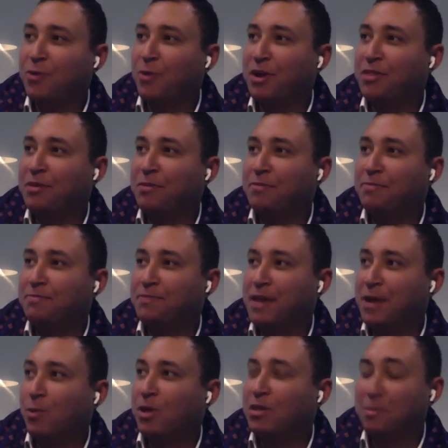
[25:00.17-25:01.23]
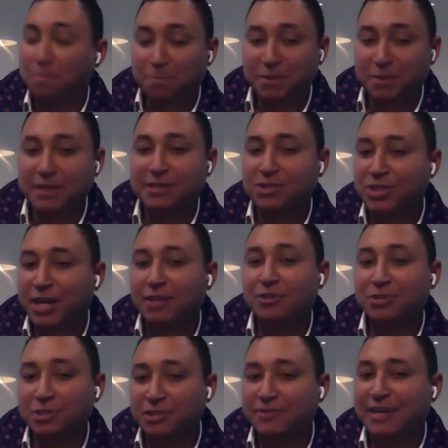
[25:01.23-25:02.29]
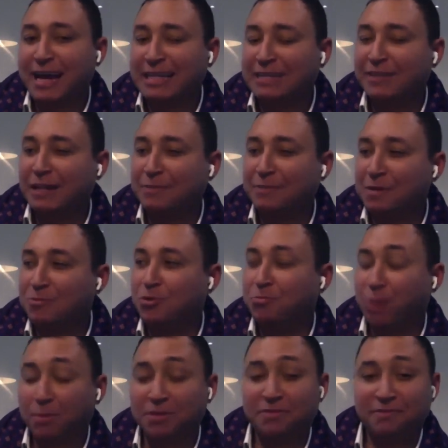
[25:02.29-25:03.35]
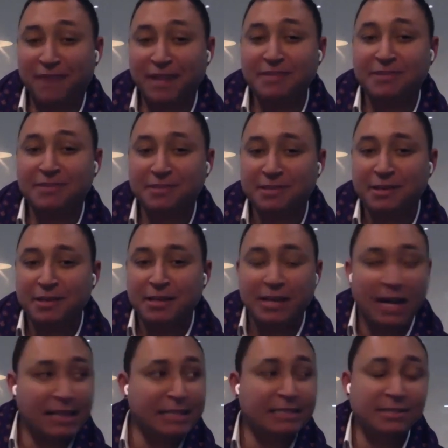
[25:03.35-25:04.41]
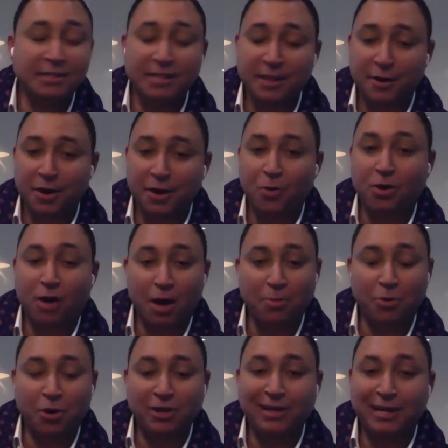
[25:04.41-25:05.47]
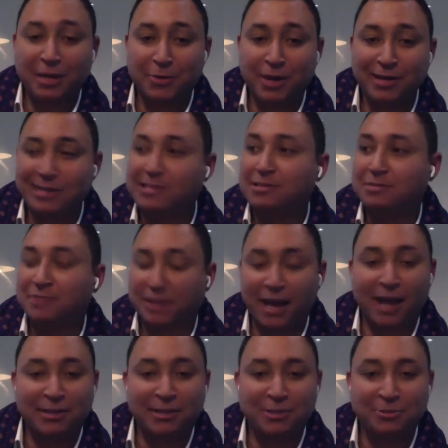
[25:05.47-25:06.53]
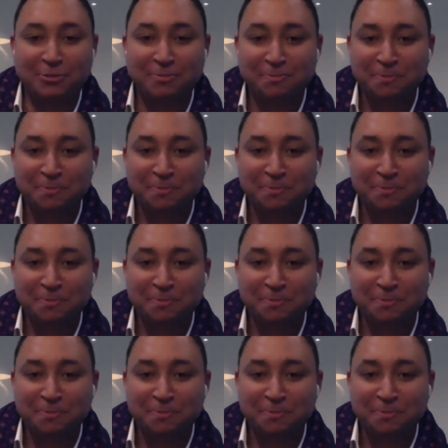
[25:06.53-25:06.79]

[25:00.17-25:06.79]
one of the yeah one of the biggest challenges that a developer would probably face, at least in the area where I'm working anyway, is the council.